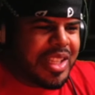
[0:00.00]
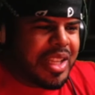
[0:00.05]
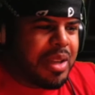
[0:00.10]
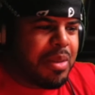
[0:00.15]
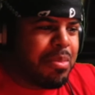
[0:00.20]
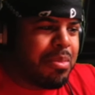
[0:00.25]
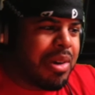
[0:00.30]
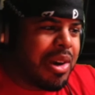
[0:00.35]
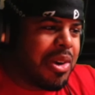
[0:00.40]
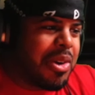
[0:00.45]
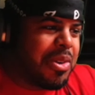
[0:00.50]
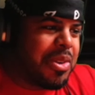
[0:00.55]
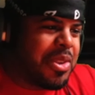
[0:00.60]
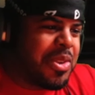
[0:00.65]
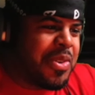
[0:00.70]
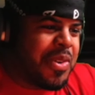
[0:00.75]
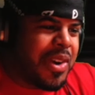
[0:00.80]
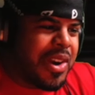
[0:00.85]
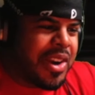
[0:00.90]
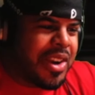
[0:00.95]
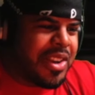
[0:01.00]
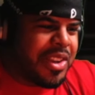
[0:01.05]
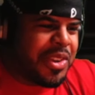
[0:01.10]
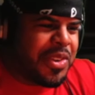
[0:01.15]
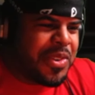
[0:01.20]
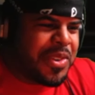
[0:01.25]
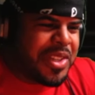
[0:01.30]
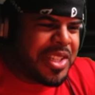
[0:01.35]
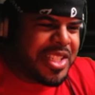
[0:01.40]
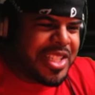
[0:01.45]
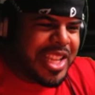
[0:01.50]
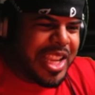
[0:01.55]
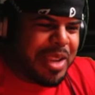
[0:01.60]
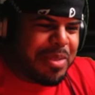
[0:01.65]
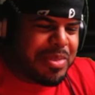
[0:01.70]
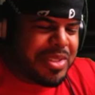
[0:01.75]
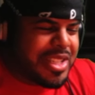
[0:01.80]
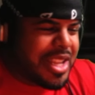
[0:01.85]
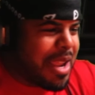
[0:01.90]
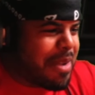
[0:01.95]
Bro, you on these damn
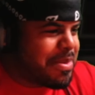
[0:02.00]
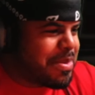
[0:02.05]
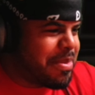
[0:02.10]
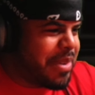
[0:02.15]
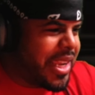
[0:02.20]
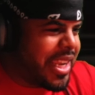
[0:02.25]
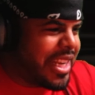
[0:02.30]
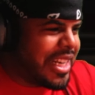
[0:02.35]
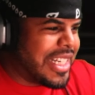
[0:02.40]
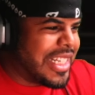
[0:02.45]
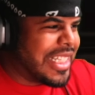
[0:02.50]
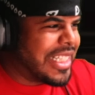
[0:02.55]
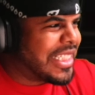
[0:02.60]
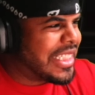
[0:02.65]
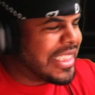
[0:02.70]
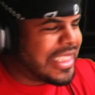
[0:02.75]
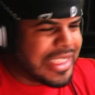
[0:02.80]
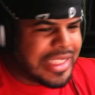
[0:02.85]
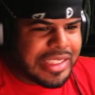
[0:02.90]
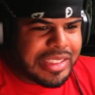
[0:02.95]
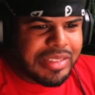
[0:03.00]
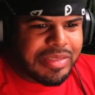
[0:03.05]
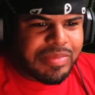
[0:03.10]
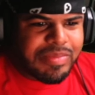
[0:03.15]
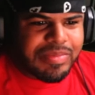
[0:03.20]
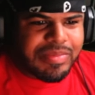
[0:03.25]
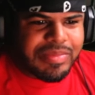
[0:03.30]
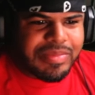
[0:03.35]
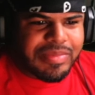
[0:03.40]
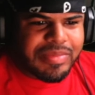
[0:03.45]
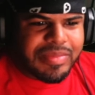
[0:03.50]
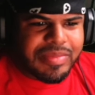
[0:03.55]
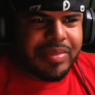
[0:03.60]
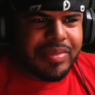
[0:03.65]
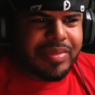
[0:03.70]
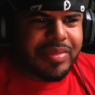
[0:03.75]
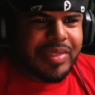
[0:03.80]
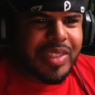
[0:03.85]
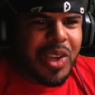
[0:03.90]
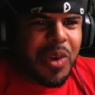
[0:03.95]
steps, man.
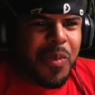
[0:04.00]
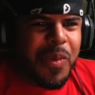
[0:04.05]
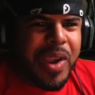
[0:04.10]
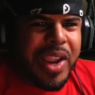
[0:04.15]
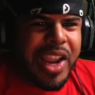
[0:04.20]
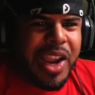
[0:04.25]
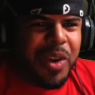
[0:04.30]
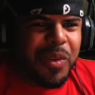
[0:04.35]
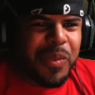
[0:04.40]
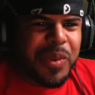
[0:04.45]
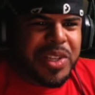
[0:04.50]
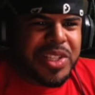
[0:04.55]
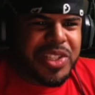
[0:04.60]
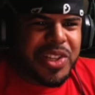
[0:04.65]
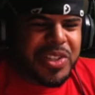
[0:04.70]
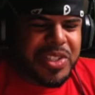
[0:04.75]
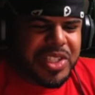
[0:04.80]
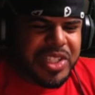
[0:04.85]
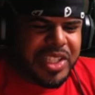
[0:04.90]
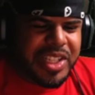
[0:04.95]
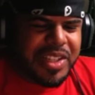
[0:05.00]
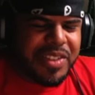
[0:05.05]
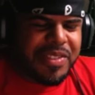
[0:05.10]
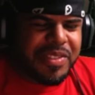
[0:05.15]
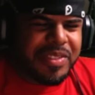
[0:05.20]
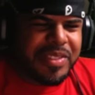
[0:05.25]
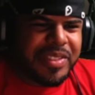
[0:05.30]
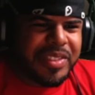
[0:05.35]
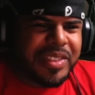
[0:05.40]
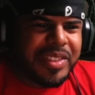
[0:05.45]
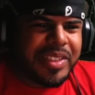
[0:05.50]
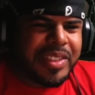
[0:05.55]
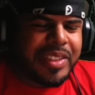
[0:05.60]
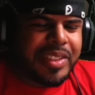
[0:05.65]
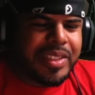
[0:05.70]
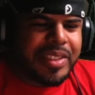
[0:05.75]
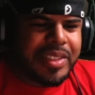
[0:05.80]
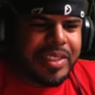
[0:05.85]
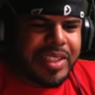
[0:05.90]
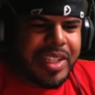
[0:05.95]
Away on research leave.
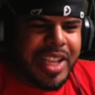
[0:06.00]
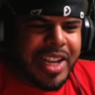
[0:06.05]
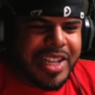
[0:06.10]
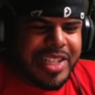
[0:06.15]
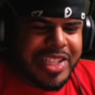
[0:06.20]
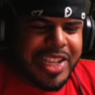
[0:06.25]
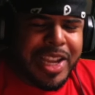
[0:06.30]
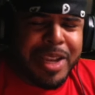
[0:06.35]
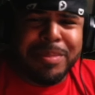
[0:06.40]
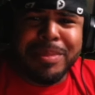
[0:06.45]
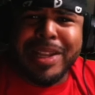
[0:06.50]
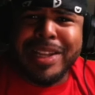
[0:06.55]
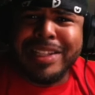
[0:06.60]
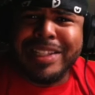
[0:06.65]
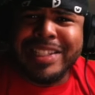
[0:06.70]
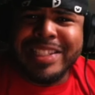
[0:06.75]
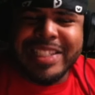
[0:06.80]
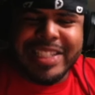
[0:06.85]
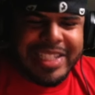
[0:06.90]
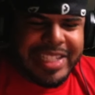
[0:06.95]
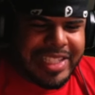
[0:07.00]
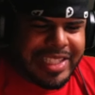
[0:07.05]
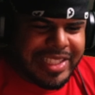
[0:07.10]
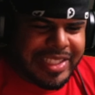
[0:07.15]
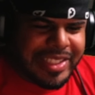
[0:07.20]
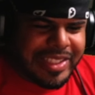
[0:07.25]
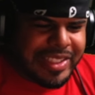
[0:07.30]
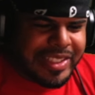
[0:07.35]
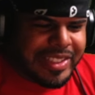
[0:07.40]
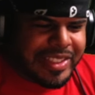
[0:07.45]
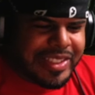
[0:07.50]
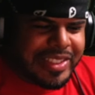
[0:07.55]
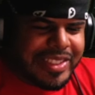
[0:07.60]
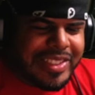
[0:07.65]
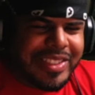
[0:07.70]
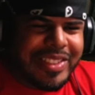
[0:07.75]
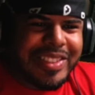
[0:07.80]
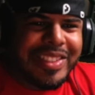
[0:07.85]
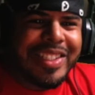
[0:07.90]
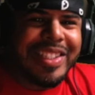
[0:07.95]
At a time like this,
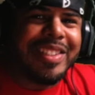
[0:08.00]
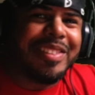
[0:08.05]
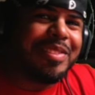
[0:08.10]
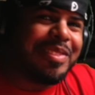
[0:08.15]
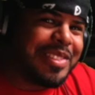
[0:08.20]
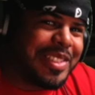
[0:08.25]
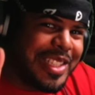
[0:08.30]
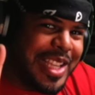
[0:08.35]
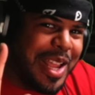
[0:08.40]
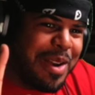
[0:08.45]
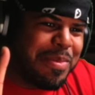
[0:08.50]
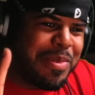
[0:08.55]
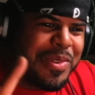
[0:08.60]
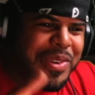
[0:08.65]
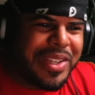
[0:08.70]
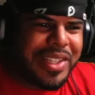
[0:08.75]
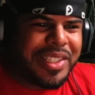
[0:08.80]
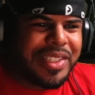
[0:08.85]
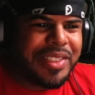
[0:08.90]
you got a point.